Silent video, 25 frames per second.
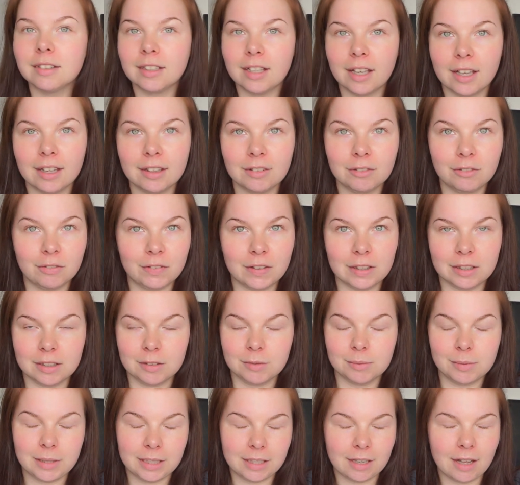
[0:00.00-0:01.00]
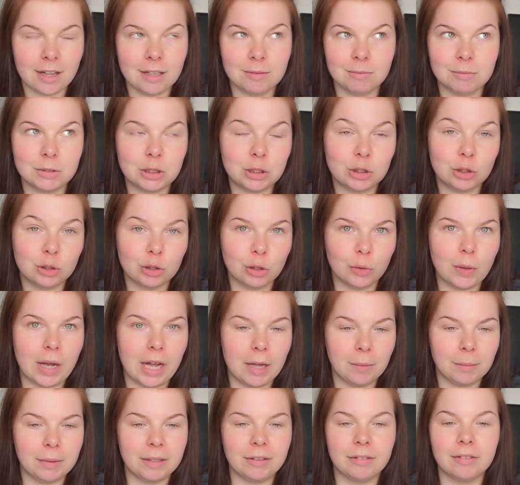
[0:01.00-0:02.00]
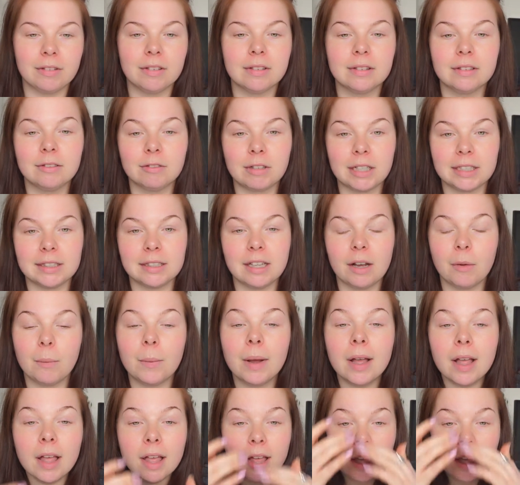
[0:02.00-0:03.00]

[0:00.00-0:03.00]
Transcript: Can feel me, I'm so happy right now.